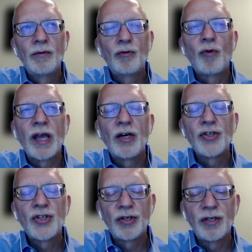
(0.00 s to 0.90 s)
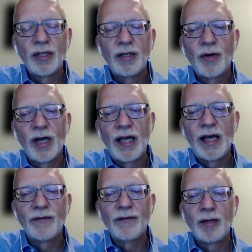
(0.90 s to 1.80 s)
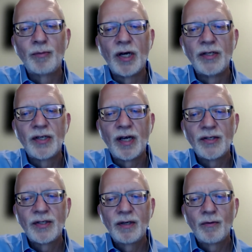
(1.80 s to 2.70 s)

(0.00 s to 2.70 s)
greater certainty when I have that blood test,